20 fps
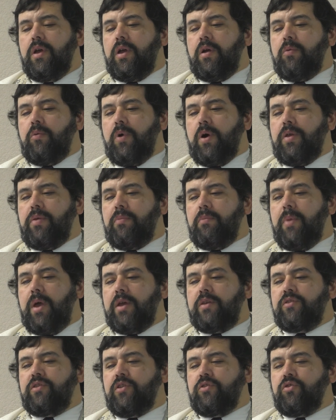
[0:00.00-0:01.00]
It what
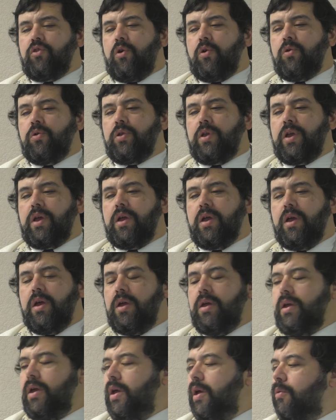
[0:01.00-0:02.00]
makes us holy.
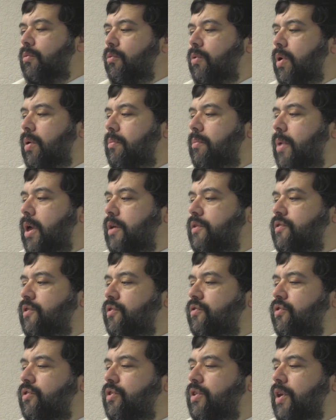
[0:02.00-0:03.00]
It what makes
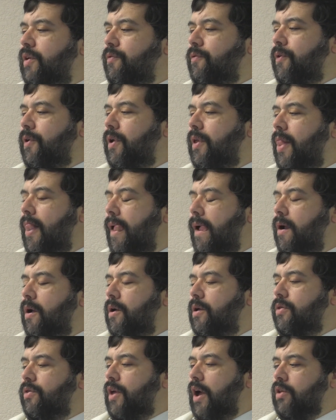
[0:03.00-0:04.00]
us different.
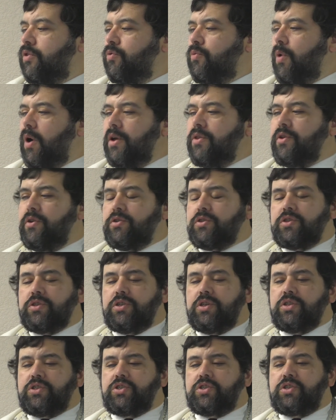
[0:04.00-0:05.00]
That's why there's a
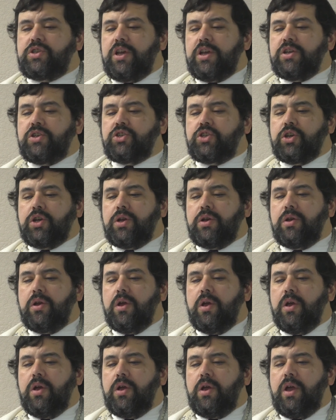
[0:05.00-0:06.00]
distinction
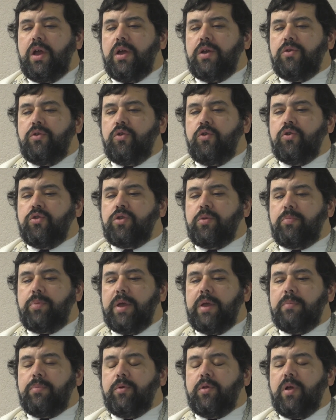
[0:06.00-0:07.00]
in who the
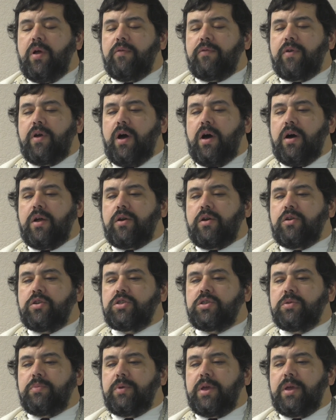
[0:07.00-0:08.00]
people of God are
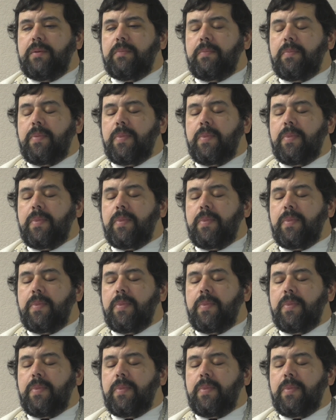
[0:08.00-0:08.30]
to be.